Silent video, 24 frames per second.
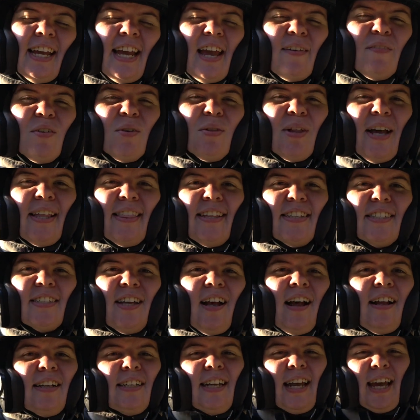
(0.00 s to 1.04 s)
If you like this
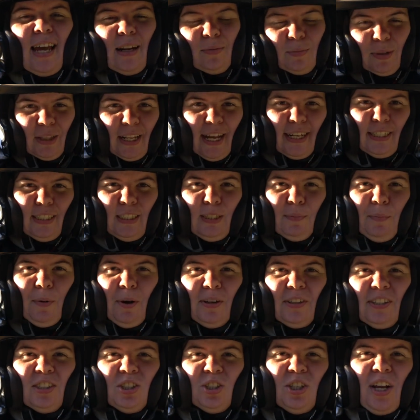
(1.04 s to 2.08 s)
content and would like to
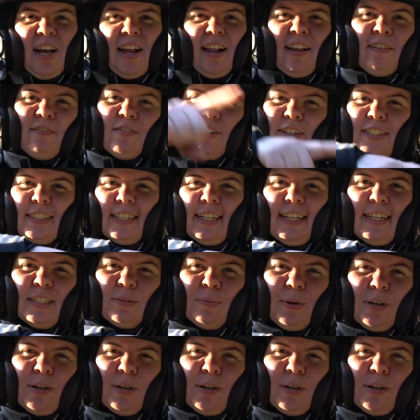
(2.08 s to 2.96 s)
support this channel for as little as